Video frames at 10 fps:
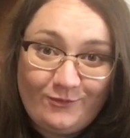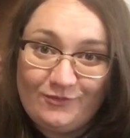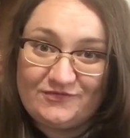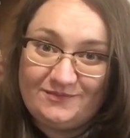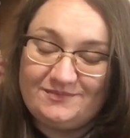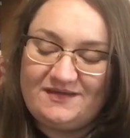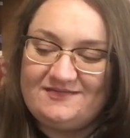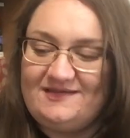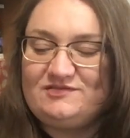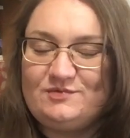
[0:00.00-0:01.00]
awesome because
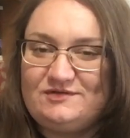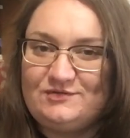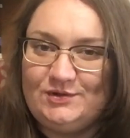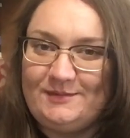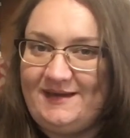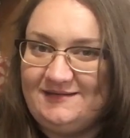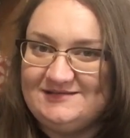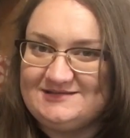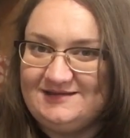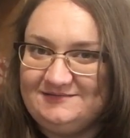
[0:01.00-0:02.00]
that's what it's all about,
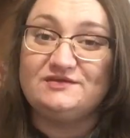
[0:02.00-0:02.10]
isn't it?